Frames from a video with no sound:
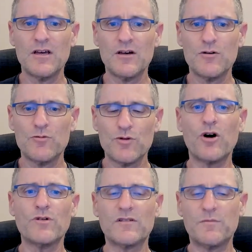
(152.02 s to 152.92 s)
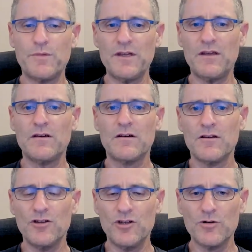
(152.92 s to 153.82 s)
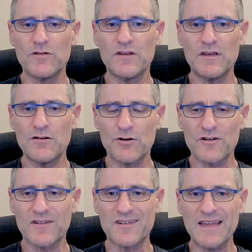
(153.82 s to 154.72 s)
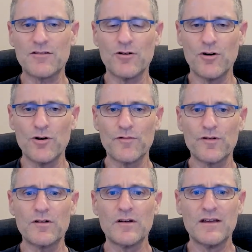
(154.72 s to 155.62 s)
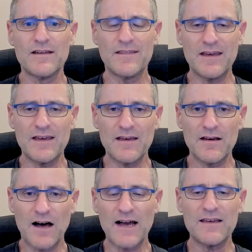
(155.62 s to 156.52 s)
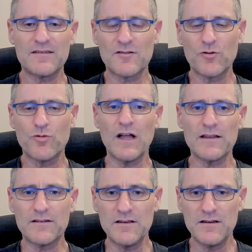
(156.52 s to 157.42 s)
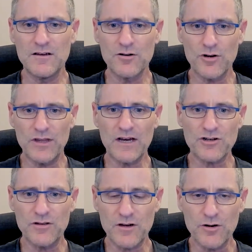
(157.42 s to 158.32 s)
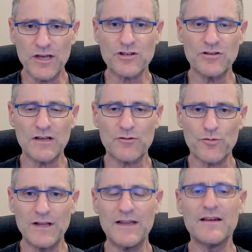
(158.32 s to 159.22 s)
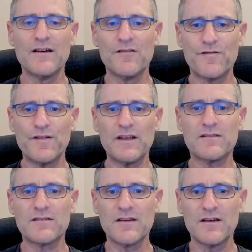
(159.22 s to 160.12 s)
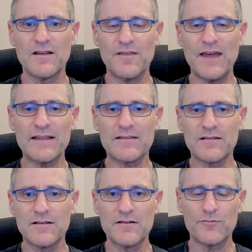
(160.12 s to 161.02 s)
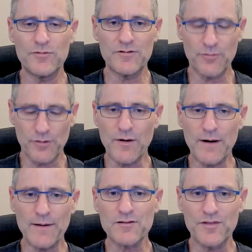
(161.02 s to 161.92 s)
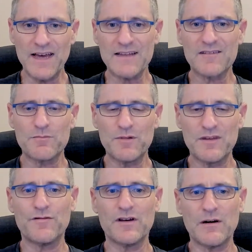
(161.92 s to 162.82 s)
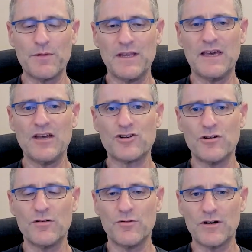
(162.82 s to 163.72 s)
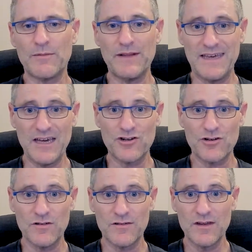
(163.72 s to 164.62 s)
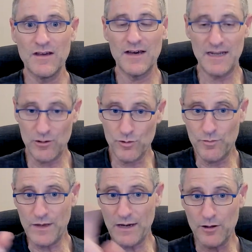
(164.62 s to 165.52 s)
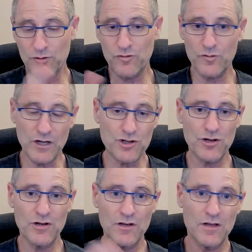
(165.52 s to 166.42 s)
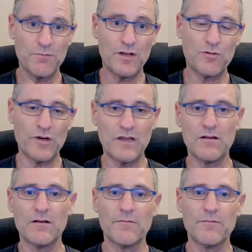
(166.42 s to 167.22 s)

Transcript: would always be using or sent over the highest quality connection, the connection that really fits the requirements of that specific application or applications. And it would be able to switch between